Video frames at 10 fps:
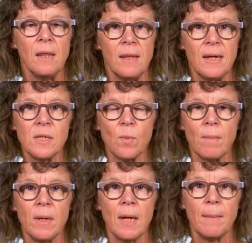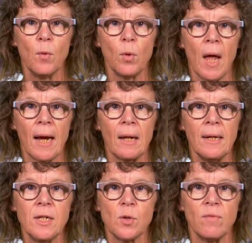These women are more
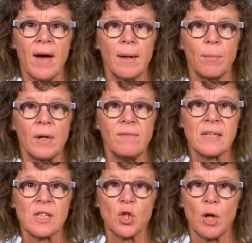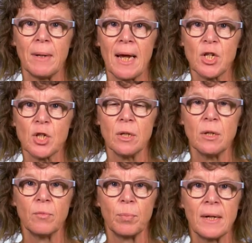likely to have had a previous termination
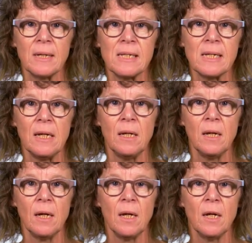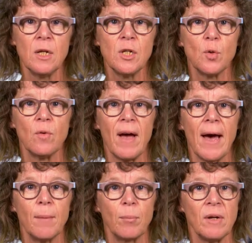of pregnancy, to have
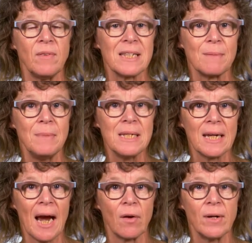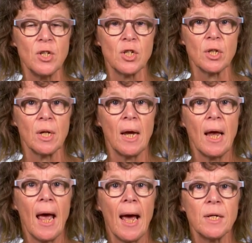had a previous miscarriage,
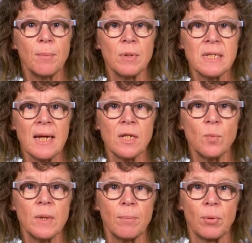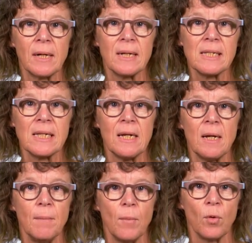and to present with a
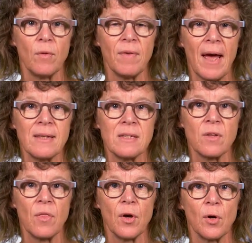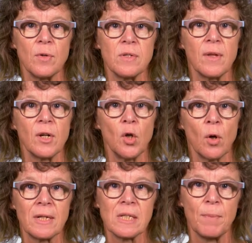pregnancy more advanced than those that are
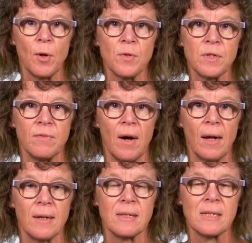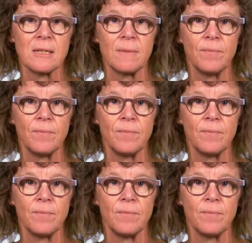not exposed to violence.